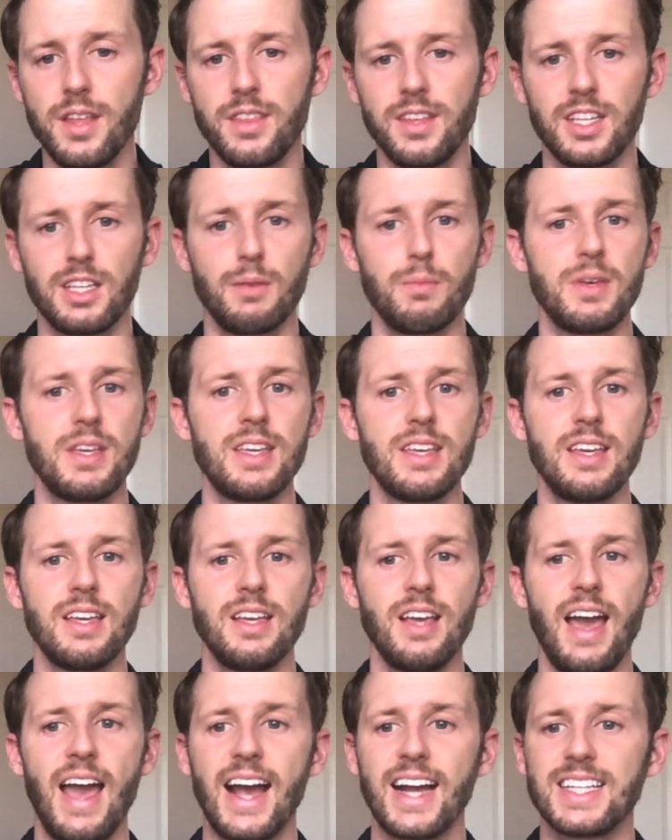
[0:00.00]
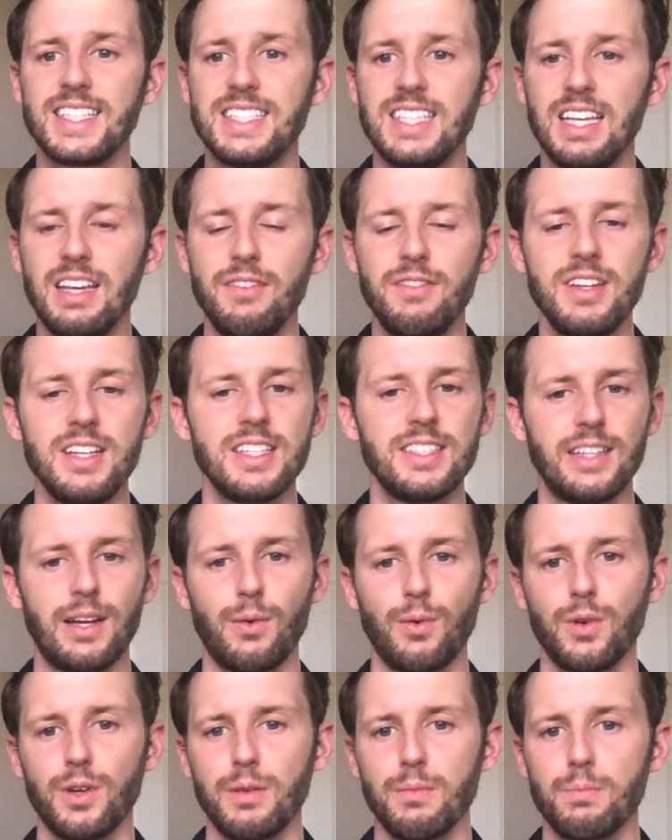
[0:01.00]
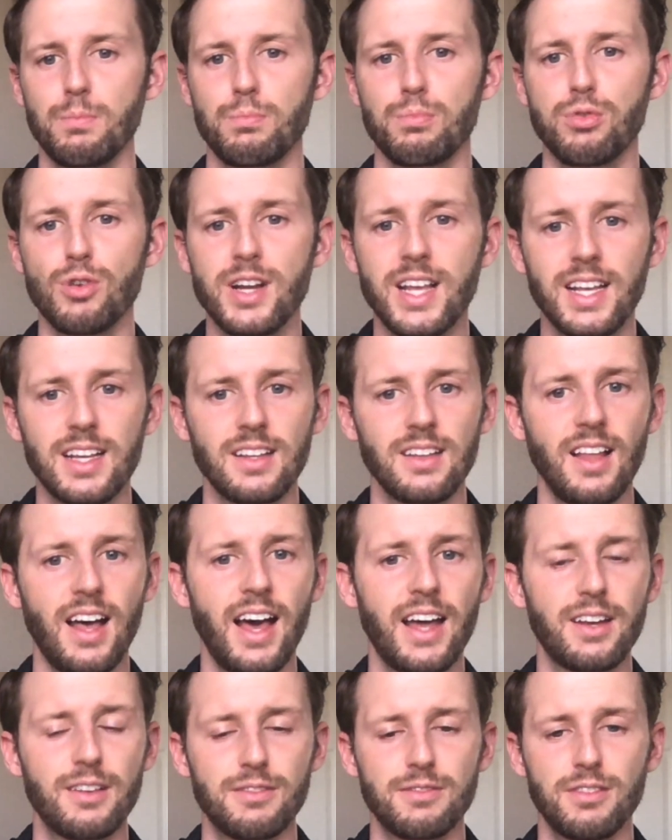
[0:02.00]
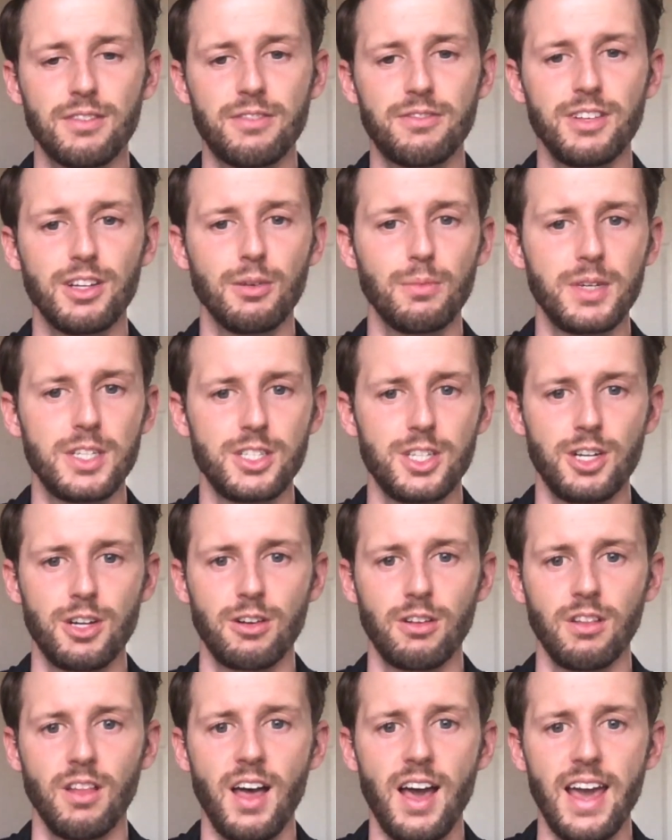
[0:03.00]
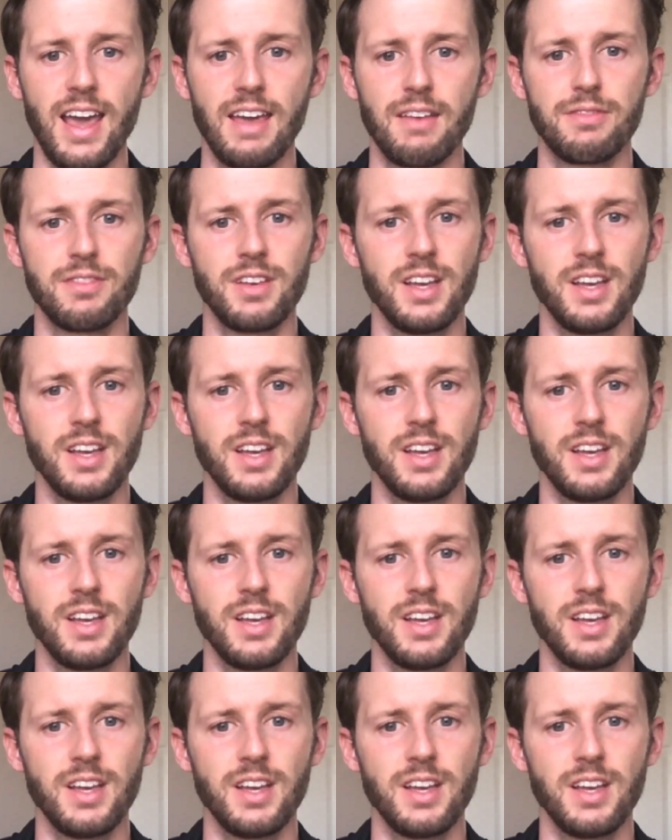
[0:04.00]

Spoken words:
It could be activities that really bring a lot of fulfillment to your life.